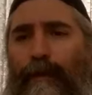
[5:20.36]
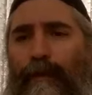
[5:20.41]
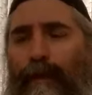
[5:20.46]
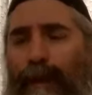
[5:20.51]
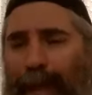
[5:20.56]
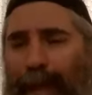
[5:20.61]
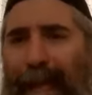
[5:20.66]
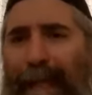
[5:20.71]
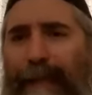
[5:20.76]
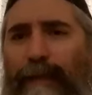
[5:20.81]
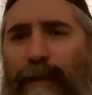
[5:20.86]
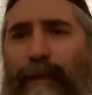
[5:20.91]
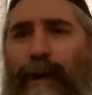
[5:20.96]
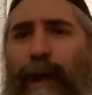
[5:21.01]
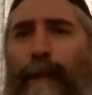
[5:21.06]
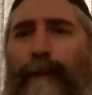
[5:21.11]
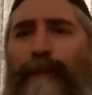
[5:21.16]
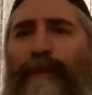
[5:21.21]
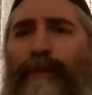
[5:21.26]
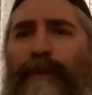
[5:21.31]
We like the
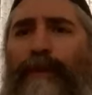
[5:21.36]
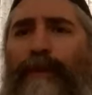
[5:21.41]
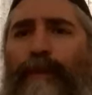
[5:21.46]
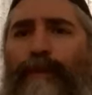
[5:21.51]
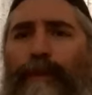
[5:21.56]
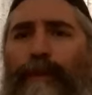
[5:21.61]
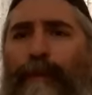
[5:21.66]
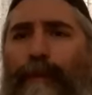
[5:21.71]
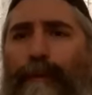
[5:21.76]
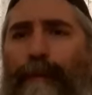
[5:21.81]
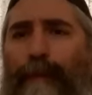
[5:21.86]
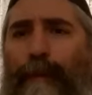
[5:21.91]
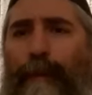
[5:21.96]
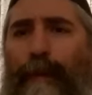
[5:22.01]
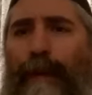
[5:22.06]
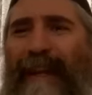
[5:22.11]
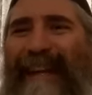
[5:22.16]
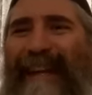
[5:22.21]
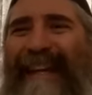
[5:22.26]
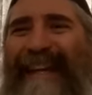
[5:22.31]
comfort zone.
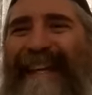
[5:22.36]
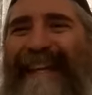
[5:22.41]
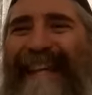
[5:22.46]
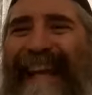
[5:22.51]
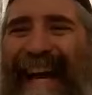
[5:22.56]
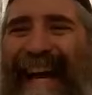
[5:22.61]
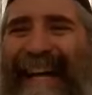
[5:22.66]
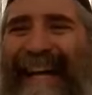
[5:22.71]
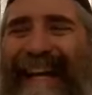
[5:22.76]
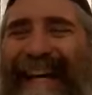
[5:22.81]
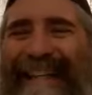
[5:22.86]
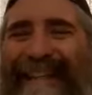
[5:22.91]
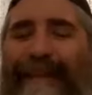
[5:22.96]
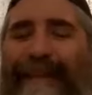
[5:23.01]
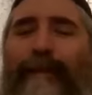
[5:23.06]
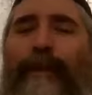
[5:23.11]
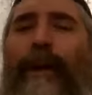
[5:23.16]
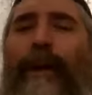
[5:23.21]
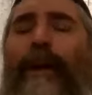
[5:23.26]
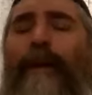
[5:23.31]

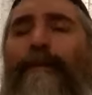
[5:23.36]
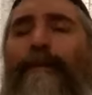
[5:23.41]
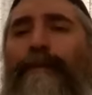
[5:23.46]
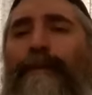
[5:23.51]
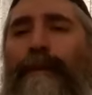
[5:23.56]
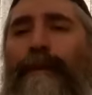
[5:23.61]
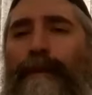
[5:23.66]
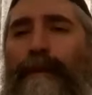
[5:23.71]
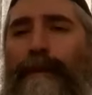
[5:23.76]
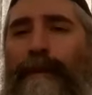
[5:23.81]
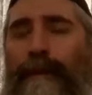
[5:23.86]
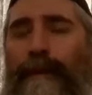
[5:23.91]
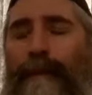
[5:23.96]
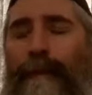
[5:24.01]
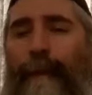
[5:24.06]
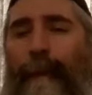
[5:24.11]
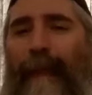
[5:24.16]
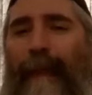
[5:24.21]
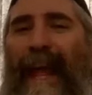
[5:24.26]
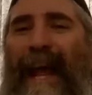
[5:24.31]
Yachatz comes
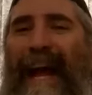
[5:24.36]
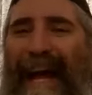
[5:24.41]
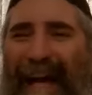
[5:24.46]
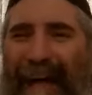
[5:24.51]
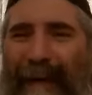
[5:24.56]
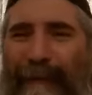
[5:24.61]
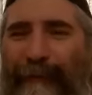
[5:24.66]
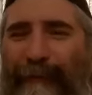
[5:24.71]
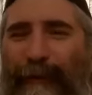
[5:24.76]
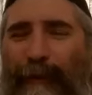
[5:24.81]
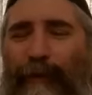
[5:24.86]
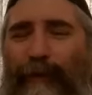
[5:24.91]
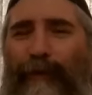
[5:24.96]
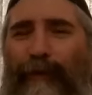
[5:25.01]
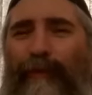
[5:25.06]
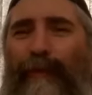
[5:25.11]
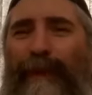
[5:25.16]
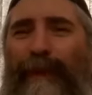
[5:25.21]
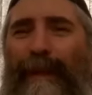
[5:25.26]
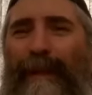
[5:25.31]

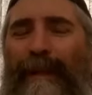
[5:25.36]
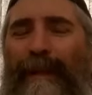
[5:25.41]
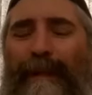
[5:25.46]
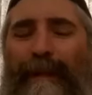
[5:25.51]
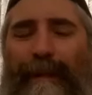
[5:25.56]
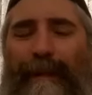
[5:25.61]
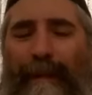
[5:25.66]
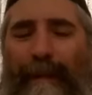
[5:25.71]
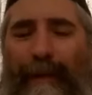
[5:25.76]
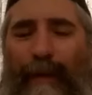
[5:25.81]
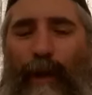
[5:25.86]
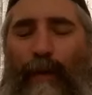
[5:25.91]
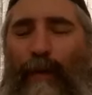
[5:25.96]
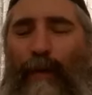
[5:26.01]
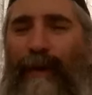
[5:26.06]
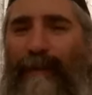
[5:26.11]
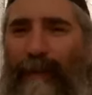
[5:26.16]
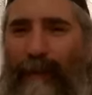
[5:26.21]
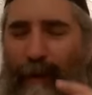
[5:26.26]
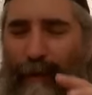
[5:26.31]
after we,
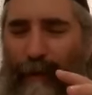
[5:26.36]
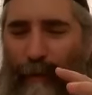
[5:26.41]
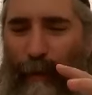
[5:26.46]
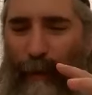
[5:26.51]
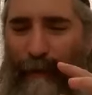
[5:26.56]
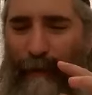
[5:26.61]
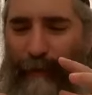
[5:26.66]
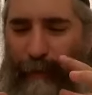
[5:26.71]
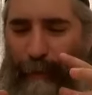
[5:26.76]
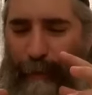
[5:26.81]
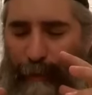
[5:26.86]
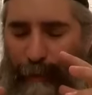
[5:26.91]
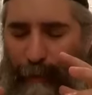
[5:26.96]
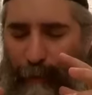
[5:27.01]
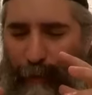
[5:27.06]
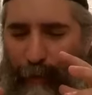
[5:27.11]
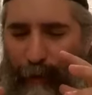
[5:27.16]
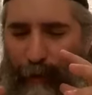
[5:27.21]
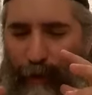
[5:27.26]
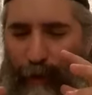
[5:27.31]
we've, we've
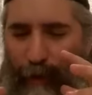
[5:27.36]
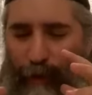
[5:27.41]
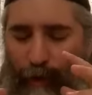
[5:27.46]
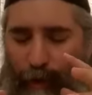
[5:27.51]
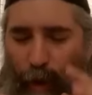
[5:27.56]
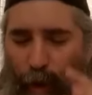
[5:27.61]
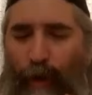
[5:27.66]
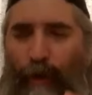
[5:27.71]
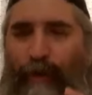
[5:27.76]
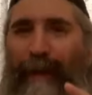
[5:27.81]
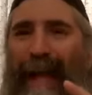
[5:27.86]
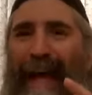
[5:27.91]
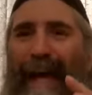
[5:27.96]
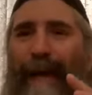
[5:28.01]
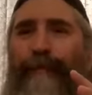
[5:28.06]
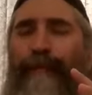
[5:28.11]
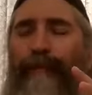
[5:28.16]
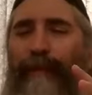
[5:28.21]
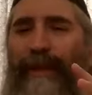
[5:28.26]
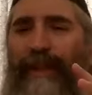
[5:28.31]
shown
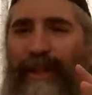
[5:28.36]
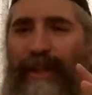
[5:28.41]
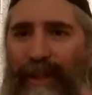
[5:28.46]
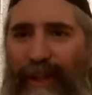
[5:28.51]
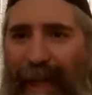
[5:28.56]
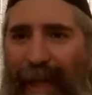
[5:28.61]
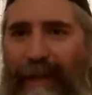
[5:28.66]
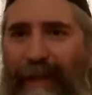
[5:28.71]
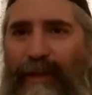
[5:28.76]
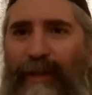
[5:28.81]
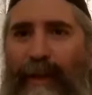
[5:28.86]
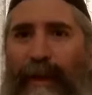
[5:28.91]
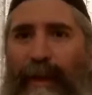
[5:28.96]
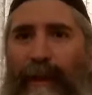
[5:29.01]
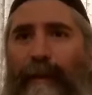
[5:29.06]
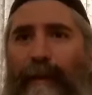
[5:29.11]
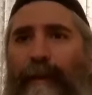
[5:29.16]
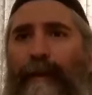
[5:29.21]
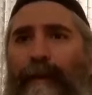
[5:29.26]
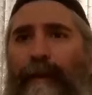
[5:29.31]

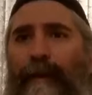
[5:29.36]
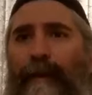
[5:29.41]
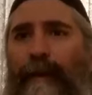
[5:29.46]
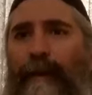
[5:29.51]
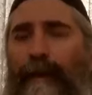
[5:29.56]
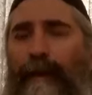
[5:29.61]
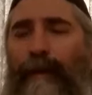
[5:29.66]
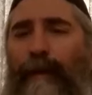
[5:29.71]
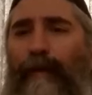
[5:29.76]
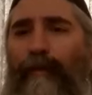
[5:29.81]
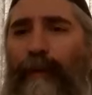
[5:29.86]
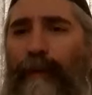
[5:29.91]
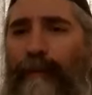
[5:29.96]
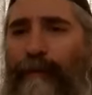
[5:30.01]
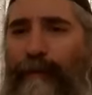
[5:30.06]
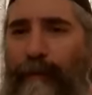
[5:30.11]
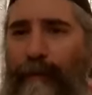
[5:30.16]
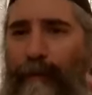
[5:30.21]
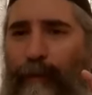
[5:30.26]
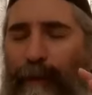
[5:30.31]
appreciation,
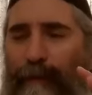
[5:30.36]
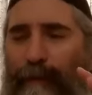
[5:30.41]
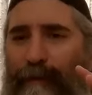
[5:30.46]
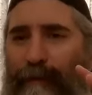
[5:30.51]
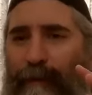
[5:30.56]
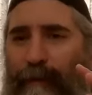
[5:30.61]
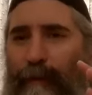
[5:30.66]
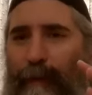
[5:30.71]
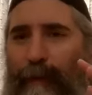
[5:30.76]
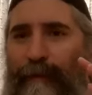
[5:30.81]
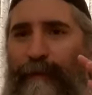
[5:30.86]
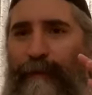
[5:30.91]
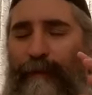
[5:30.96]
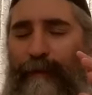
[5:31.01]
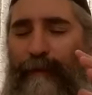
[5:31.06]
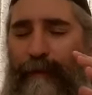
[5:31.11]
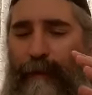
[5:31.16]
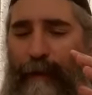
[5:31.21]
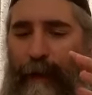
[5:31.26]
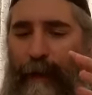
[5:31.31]
we've, we've,
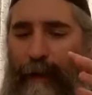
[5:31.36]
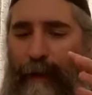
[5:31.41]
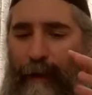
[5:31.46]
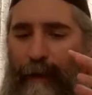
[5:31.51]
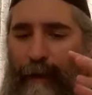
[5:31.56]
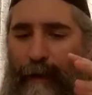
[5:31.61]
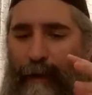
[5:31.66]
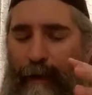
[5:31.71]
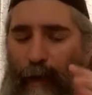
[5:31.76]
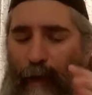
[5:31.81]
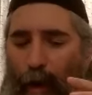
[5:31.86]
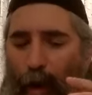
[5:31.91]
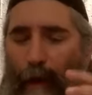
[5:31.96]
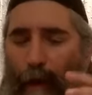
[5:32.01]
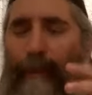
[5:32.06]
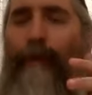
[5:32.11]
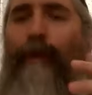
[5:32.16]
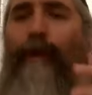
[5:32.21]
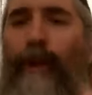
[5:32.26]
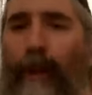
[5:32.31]
we've
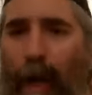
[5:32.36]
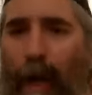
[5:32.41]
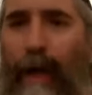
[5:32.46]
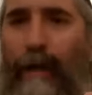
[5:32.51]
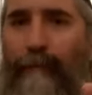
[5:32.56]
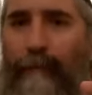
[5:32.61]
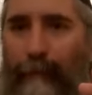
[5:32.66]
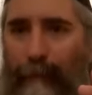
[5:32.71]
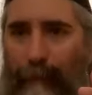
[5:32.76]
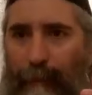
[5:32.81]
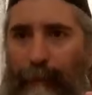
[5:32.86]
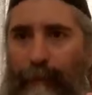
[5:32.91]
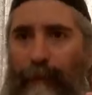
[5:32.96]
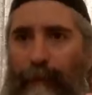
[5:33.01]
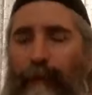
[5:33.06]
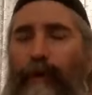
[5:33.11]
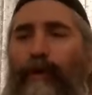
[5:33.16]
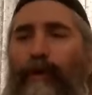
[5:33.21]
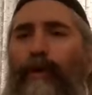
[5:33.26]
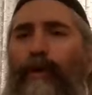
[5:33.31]
overcome
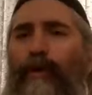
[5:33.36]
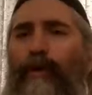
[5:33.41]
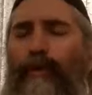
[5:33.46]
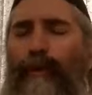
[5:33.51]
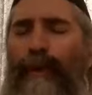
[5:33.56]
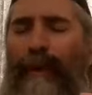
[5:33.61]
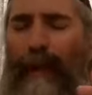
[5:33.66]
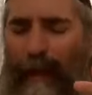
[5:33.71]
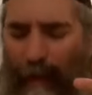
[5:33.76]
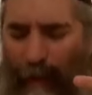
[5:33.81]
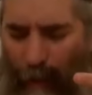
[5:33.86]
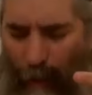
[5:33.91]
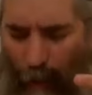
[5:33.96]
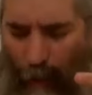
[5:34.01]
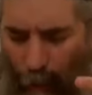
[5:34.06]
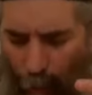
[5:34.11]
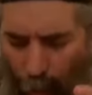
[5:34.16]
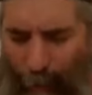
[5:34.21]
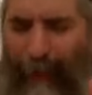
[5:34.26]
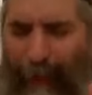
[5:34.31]
or we are
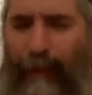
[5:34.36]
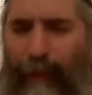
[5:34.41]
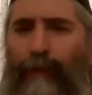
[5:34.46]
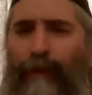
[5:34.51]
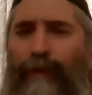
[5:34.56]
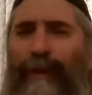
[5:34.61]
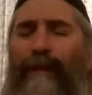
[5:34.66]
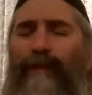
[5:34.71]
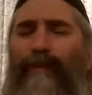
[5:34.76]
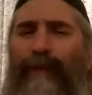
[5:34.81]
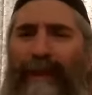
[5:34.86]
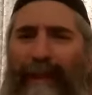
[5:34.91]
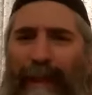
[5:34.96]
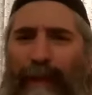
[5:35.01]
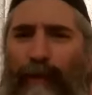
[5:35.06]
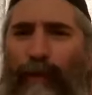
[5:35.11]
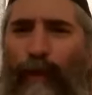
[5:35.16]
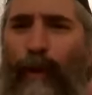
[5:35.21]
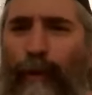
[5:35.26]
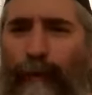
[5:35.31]
aware that we
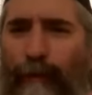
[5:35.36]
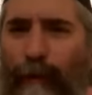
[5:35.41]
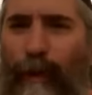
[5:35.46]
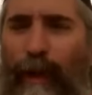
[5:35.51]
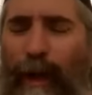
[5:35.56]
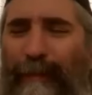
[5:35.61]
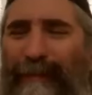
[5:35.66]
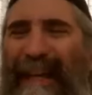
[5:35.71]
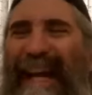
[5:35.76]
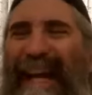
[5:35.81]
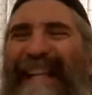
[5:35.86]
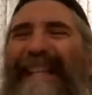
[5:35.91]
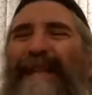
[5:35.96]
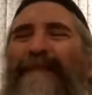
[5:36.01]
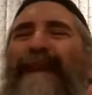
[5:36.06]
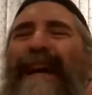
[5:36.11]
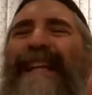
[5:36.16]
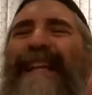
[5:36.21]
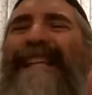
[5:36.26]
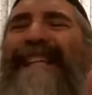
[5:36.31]
need to overcome the
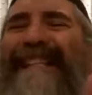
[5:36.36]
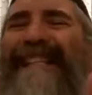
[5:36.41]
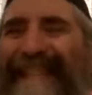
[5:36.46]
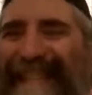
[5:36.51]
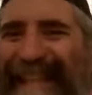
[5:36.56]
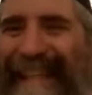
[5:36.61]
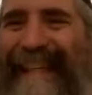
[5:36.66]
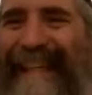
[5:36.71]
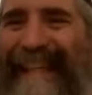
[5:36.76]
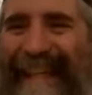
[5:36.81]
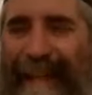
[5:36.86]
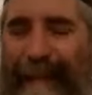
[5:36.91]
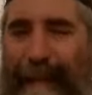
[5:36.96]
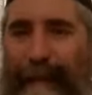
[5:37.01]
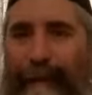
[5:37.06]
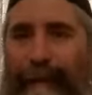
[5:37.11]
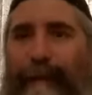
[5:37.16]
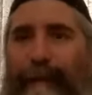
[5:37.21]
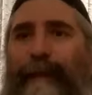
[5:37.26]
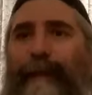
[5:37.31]
animalistic
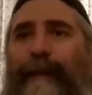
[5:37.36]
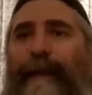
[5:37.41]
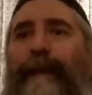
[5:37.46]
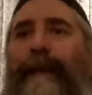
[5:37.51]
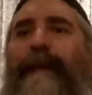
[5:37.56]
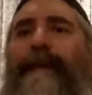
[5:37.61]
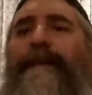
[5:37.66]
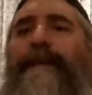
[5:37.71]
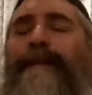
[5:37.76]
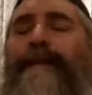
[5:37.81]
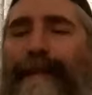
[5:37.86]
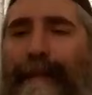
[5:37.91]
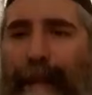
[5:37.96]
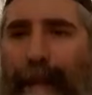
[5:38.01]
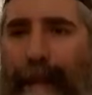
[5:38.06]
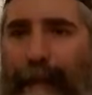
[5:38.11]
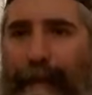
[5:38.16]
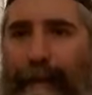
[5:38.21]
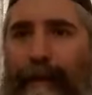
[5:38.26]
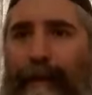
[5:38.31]

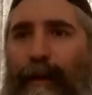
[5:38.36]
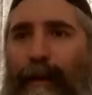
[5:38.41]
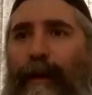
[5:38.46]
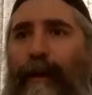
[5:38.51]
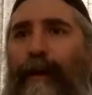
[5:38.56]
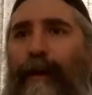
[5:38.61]
instinct